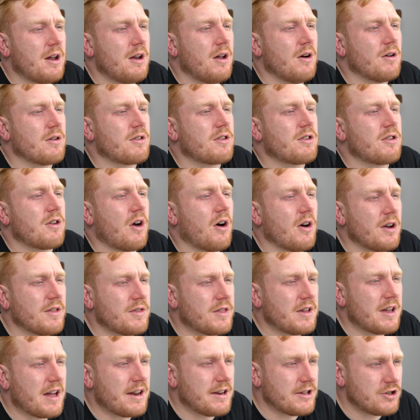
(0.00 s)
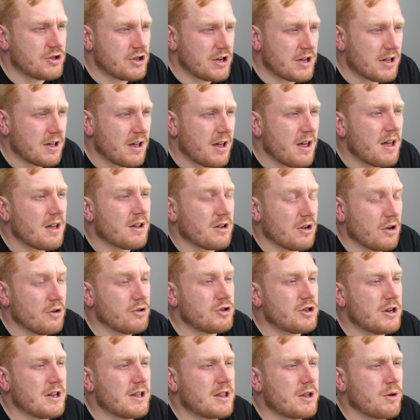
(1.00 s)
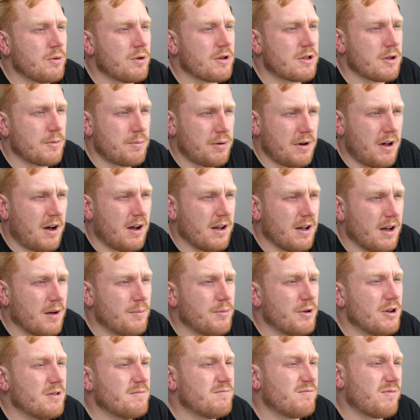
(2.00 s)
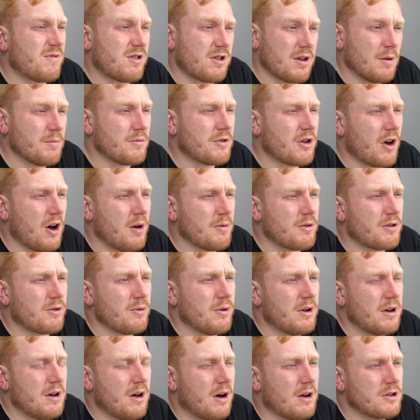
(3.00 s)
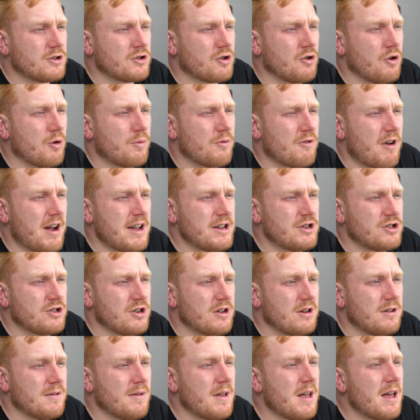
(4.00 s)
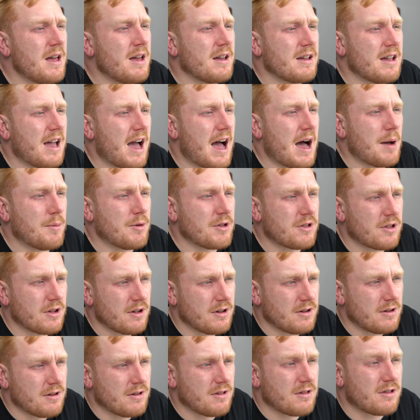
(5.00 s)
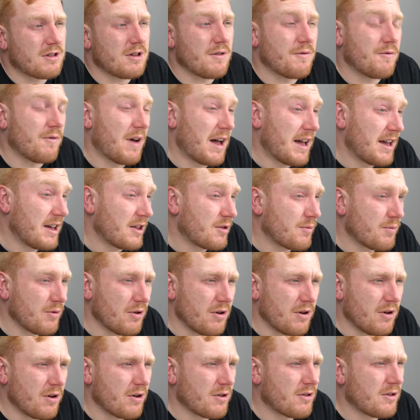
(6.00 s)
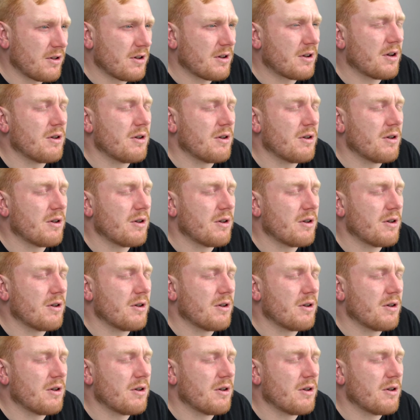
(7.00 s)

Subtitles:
alongside the energy, usually to a supplier, but sometimes to a large corporation, your Amazons, your Facebooks, your